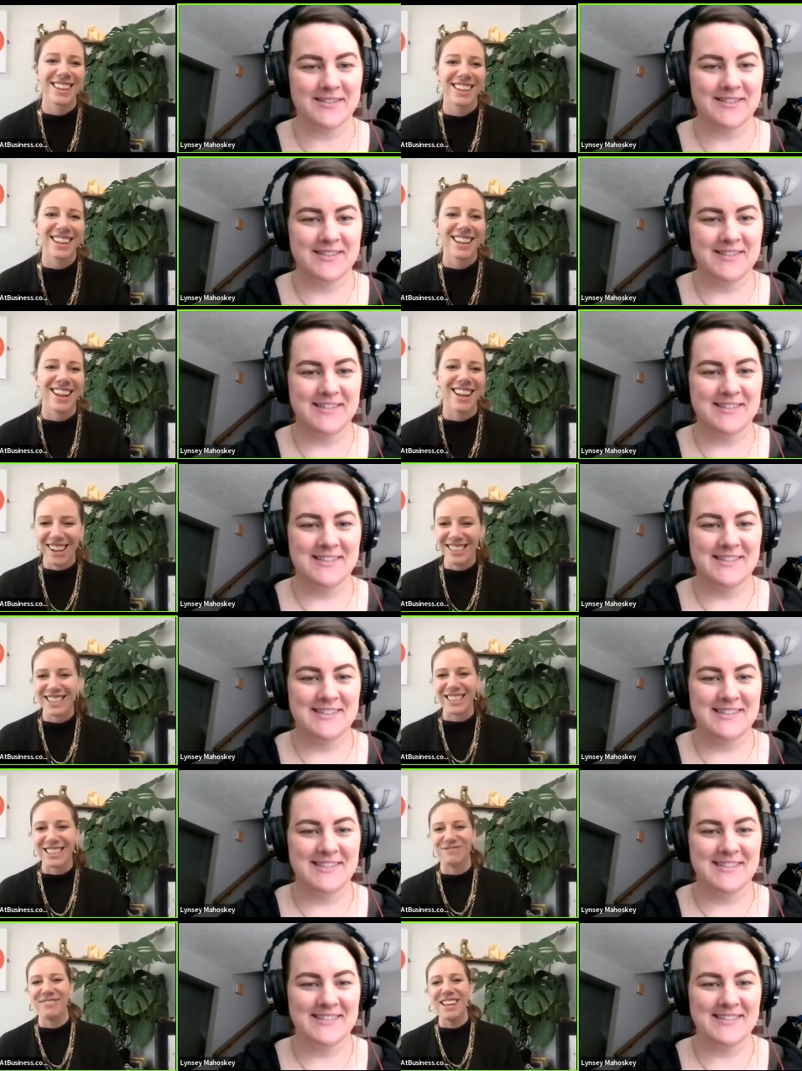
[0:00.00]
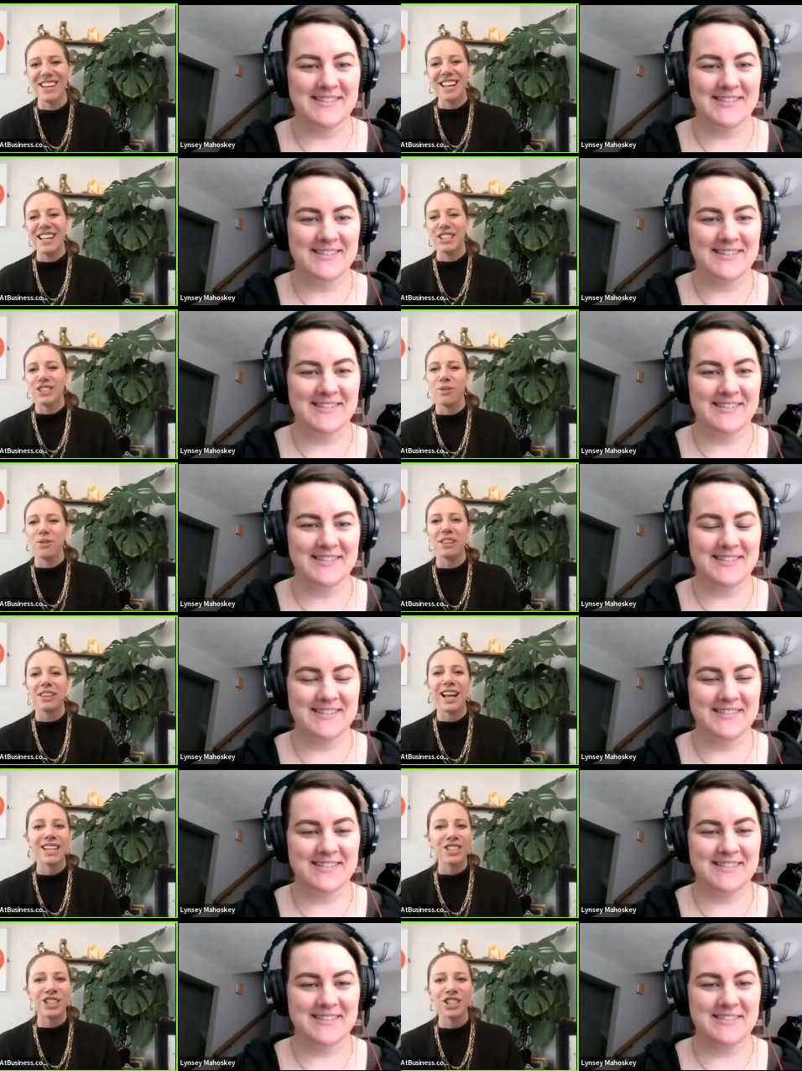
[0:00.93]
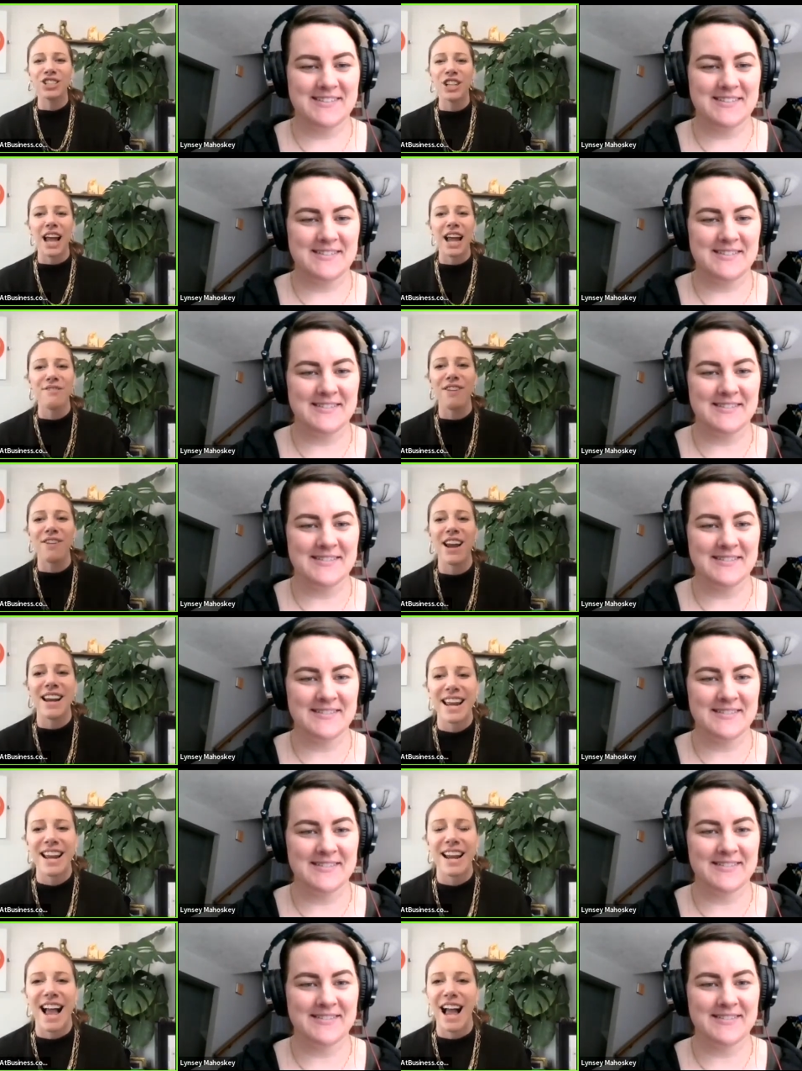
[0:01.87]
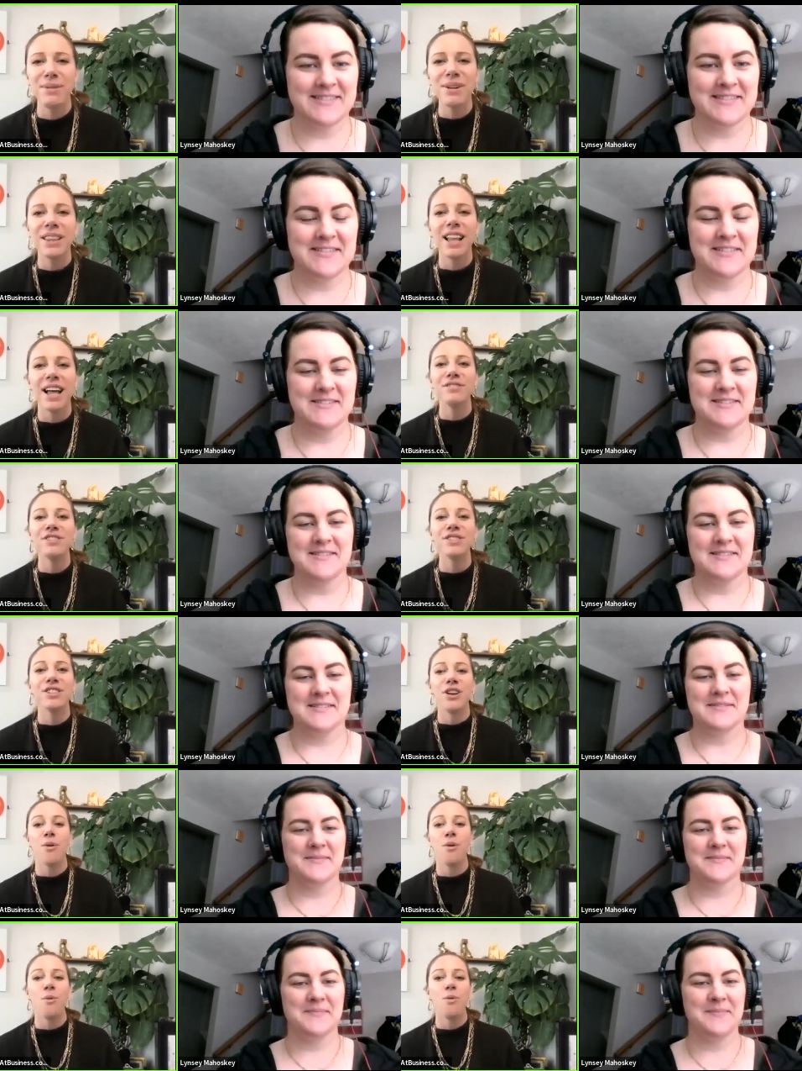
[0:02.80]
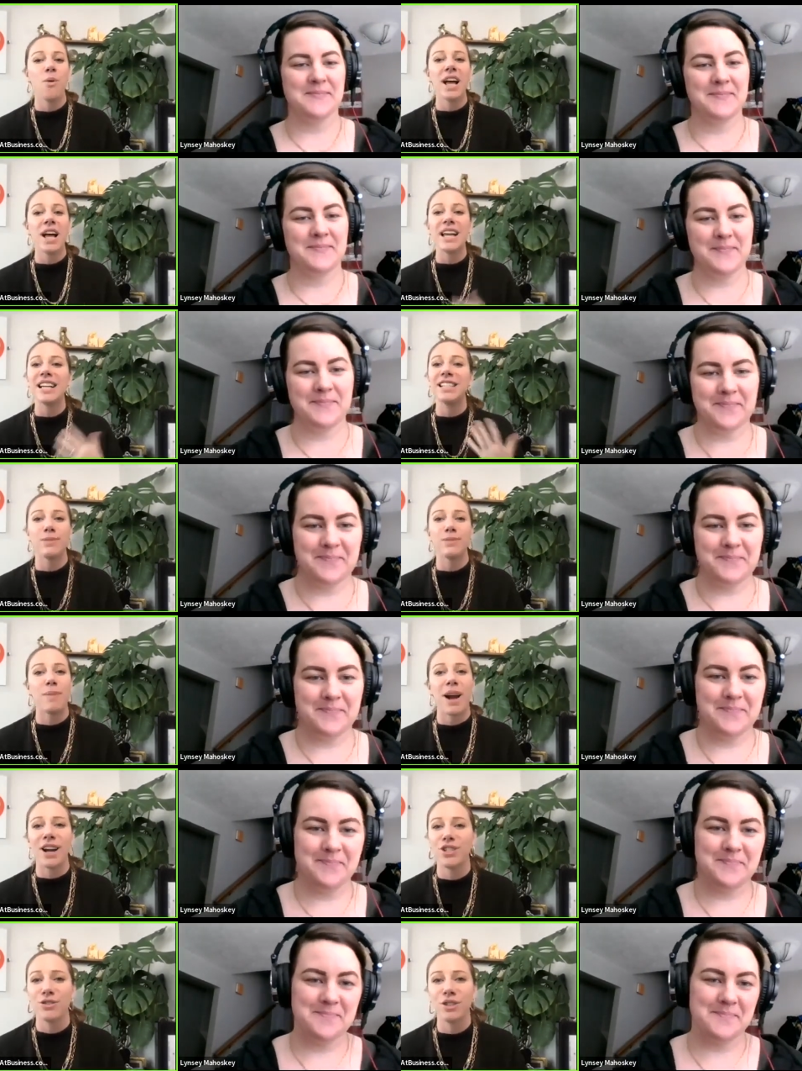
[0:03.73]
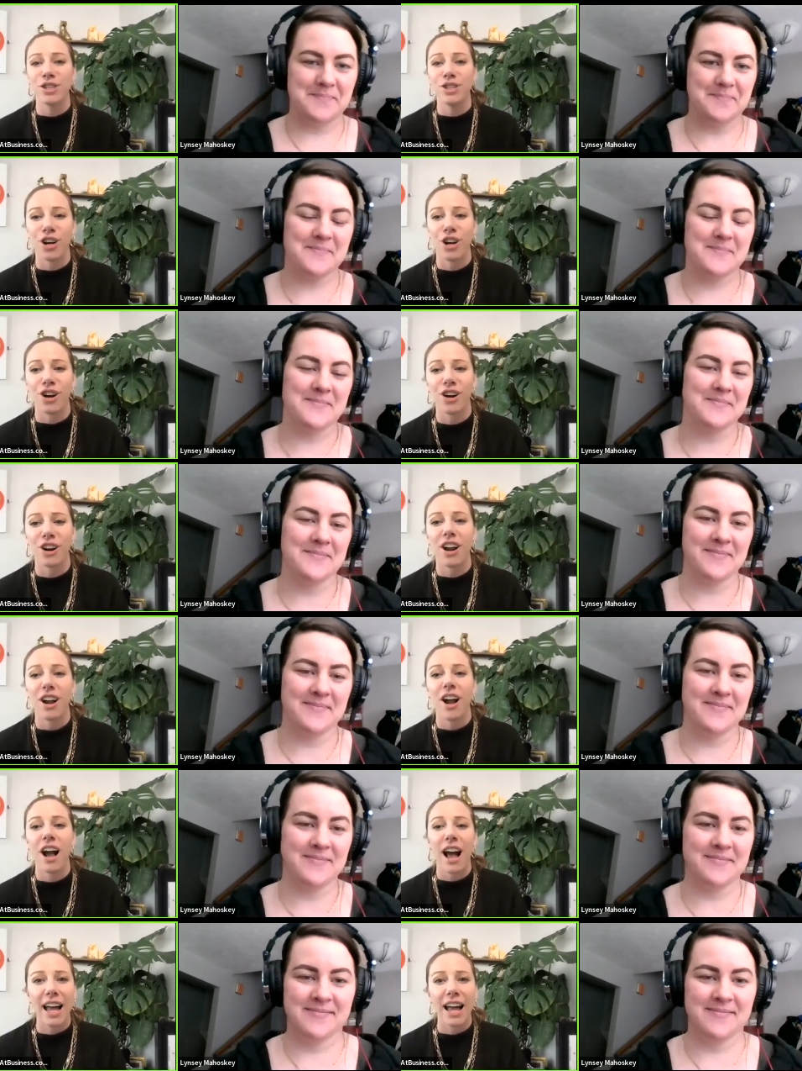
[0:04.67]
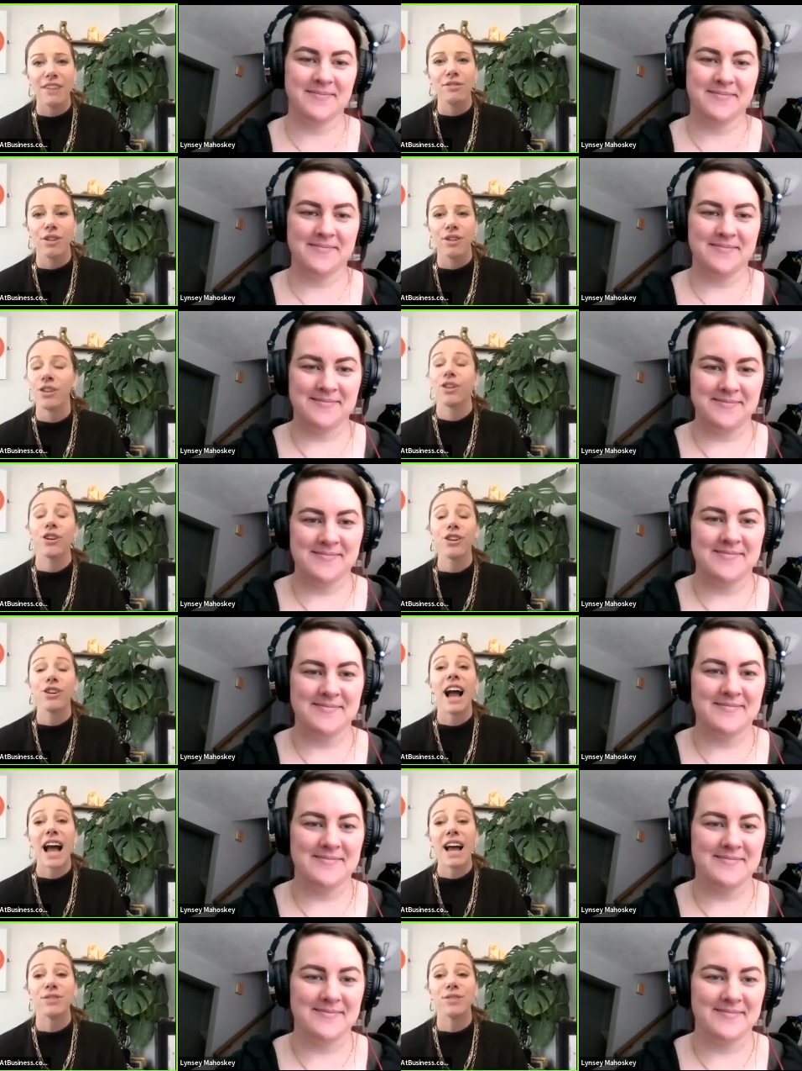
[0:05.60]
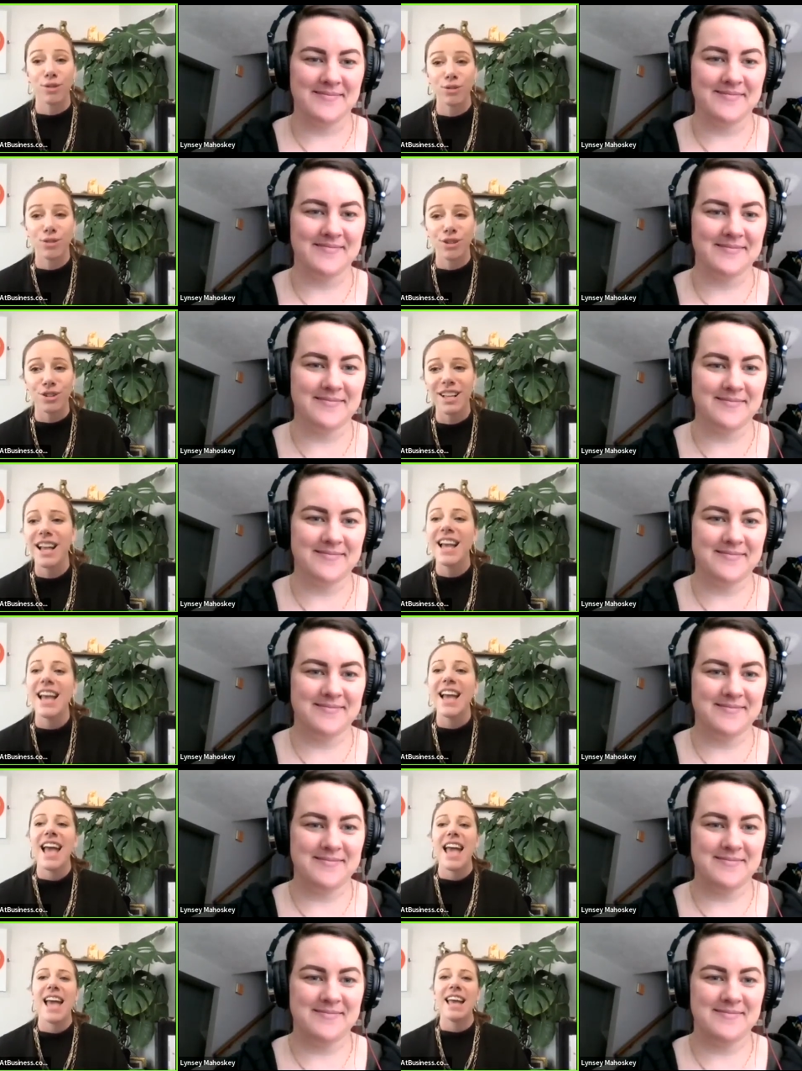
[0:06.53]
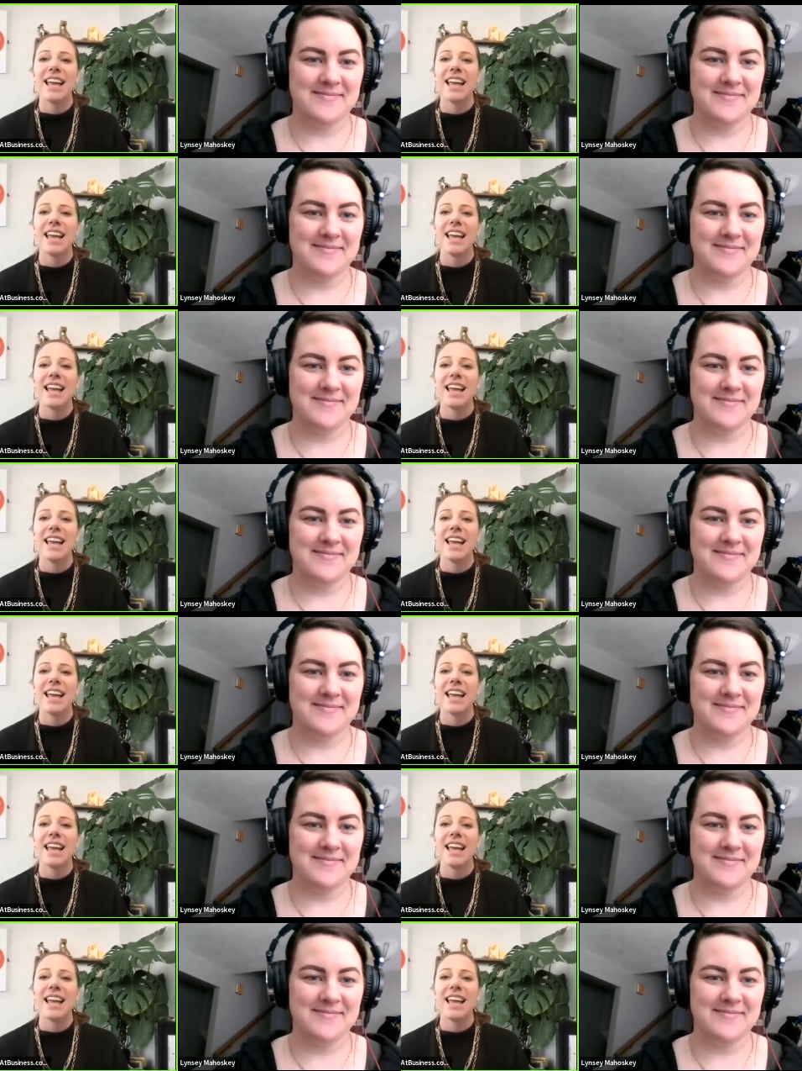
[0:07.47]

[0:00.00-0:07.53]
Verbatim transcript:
Speaker 1: Awesome. So let's just dive right in. I would love to know what inspired you to start Hive or Her Hive Social, and